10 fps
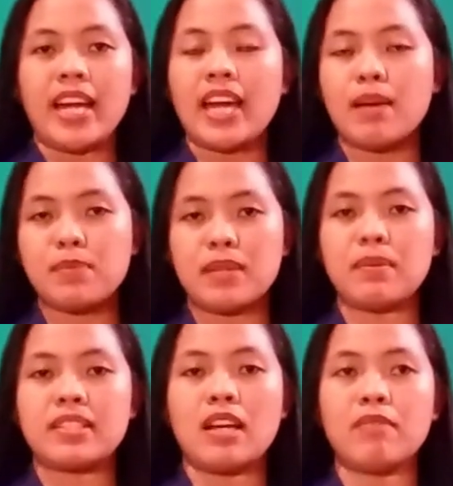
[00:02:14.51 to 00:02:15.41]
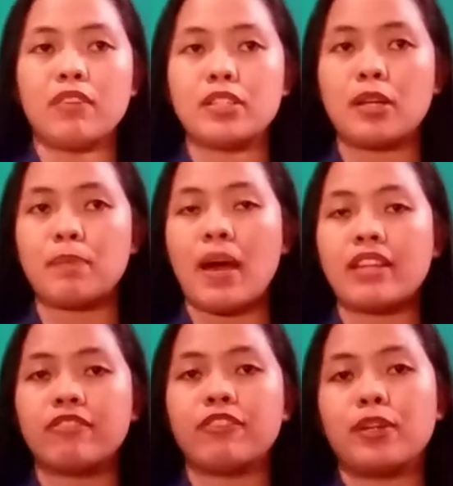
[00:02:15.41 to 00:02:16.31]
I have some examples of
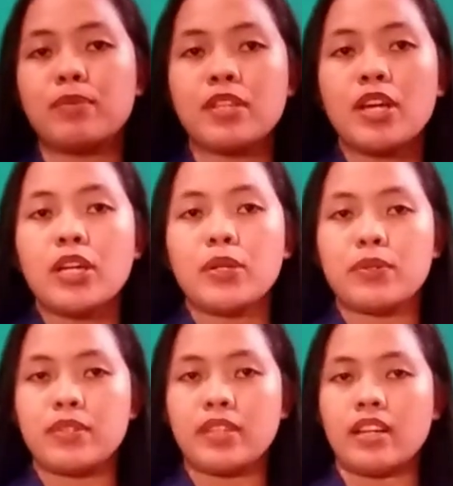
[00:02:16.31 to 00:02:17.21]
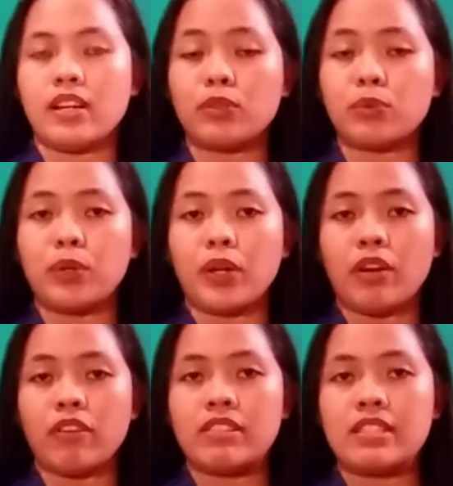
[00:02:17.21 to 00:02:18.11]
adverbs using a
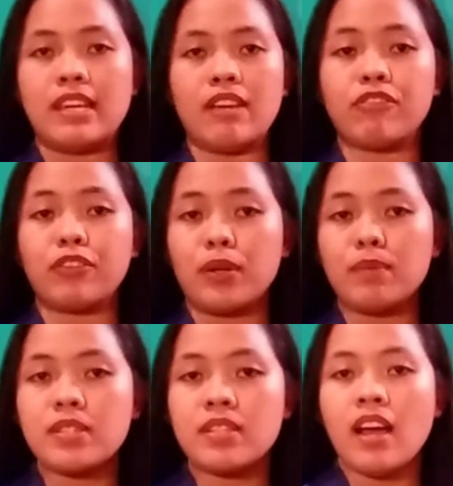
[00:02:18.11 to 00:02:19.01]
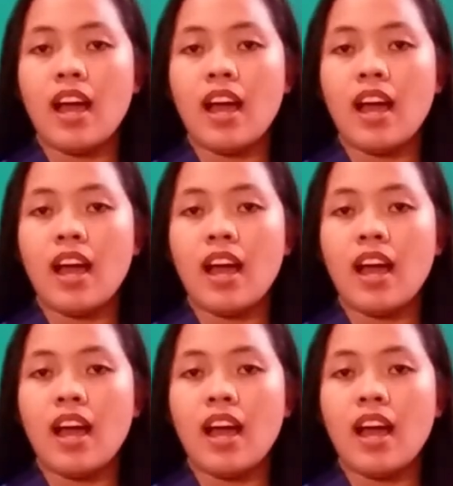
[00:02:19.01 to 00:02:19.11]
work of the verbs,